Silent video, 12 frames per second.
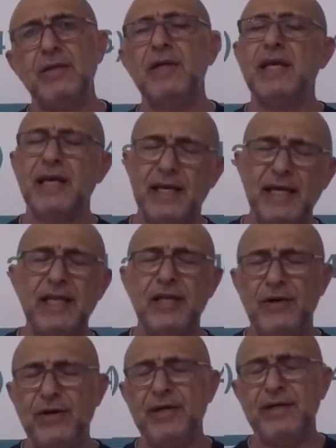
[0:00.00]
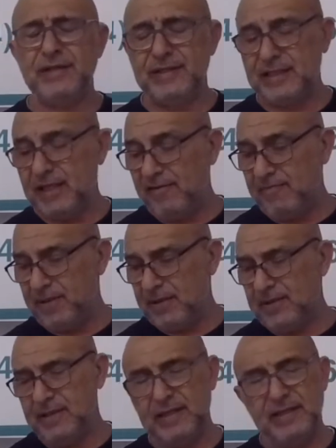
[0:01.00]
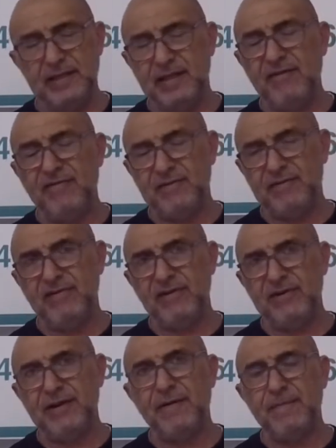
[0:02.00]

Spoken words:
You can get hurt and stuff because this stuff is very sharp.